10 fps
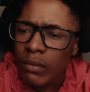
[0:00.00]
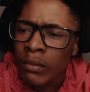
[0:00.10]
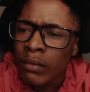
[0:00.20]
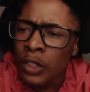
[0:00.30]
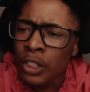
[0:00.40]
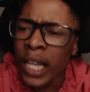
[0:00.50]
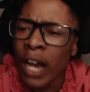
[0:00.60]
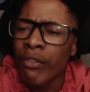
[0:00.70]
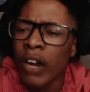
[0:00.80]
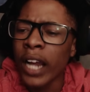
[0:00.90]
You
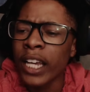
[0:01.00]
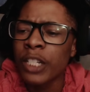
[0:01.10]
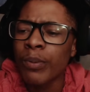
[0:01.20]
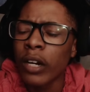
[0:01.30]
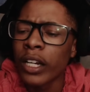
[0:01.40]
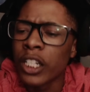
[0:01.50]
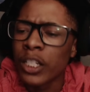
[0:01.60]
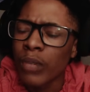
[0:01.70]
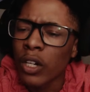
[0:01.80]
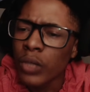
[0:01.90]
sound very
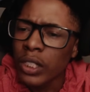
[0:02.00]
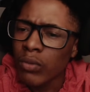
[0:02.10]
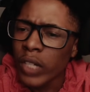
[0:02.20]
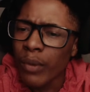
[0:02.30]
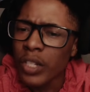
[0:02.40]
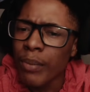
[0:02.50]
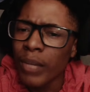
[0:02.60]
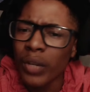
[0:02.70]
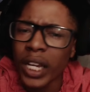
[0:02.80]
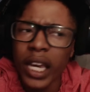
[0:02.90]
experienced, bro. What that was the
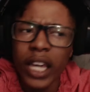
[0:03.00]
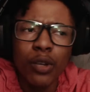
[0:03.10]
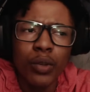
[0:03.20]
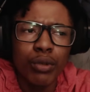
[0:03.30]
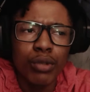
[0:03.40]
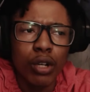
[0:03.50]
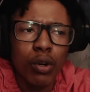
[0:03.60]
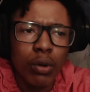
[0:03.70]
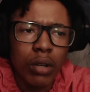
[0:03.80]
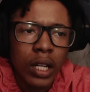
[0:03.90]
meal they gave you when you
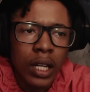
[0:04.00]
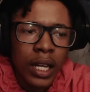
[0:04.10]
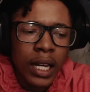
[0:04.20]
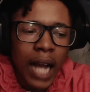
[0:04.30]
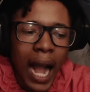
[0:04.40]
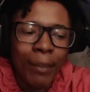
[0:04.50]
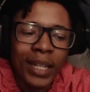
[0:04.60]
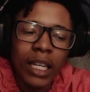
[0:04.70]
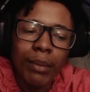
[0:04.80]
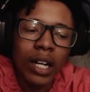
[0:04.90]
told? I'ma
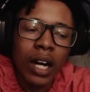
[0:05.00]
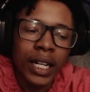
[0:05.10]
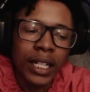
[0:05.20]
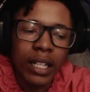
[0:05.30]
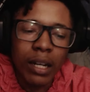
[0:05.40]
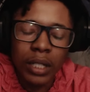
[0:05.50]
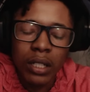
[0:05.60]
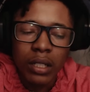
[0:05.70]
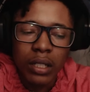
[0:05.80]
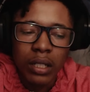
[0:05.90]
keep it 100, dummy.
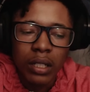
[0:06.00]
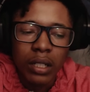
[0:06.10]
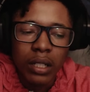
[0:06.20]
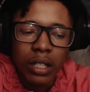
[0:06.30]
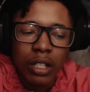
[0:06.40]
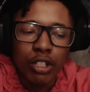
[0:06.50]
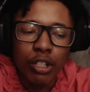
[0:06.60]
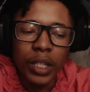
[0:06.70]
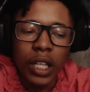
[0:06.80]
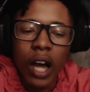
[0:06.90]
To
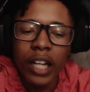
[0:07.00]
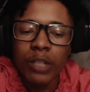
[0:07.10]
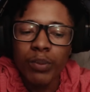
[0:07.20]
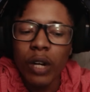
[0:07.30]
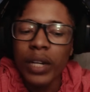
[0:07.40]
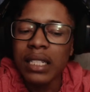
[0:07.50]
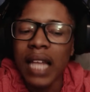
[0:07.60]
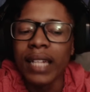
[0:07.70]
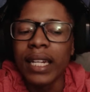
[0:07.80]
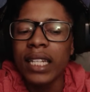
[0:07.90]
be honest, bro, it's
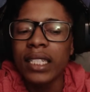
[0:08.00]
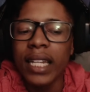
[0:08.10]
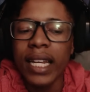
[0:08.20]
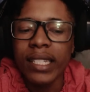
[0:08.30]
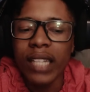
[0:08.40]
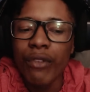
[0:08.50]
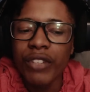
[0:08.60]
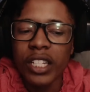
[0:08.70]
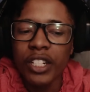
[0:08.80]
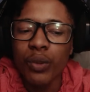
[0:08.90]
like niggas get themselves in
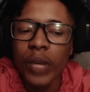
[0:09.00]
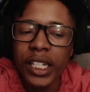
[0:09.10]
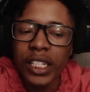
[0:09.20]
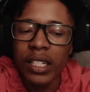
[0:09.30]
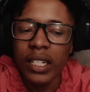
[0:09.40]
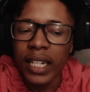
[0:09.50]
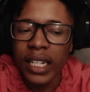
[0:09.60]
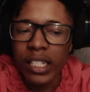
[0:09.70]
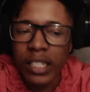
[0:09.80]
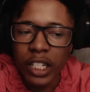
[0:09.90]
situations and then they
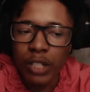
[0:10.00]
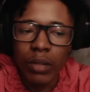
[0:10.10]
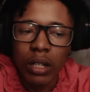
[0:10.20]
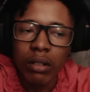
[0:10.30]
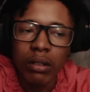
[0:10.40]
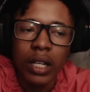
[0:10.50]
snitch, bro.